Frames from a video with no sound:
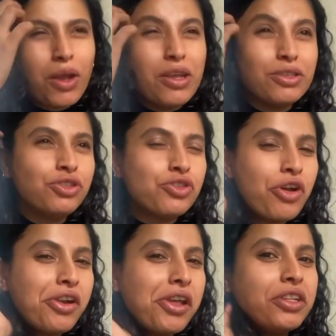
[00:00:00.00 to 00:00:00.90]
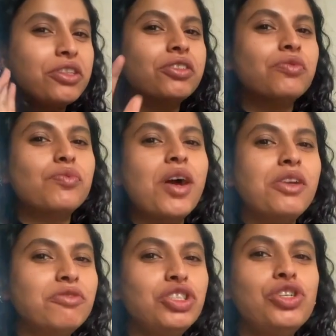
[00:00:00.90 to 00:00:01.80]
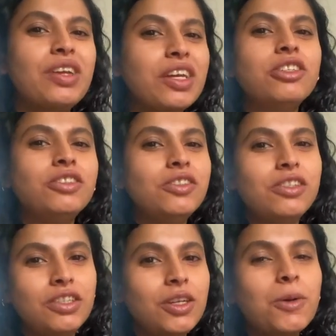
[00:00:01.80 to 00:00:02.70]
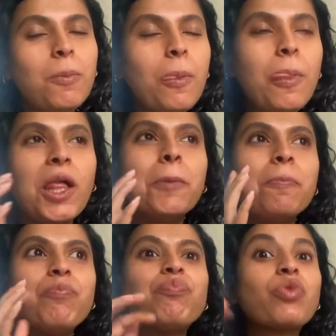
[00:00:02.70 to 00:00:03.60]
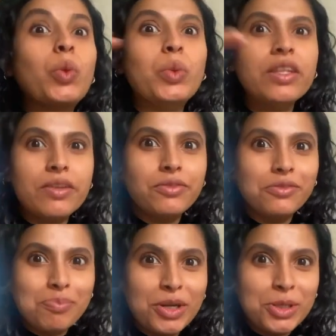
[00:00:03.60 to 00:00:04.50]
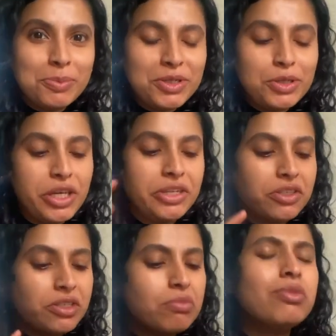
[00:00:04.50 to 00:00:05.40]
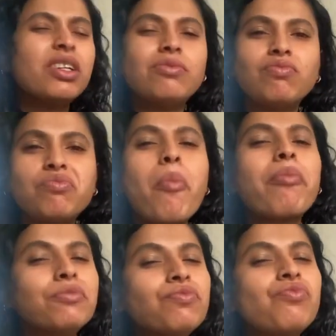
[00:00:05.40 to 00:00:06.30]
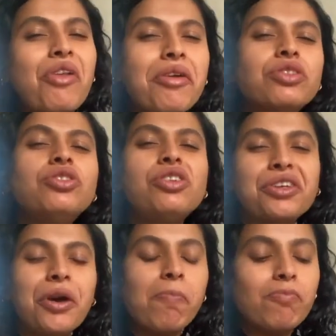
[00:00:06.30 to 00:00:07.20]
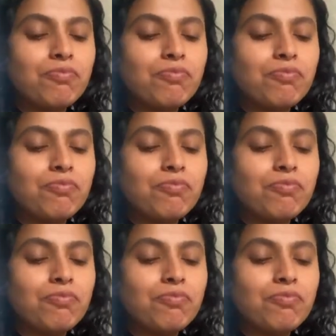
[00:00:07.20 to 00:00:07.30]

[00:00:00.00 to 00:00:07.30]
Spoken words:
It's not like the one which you get in India with the multiple layers, but chalega.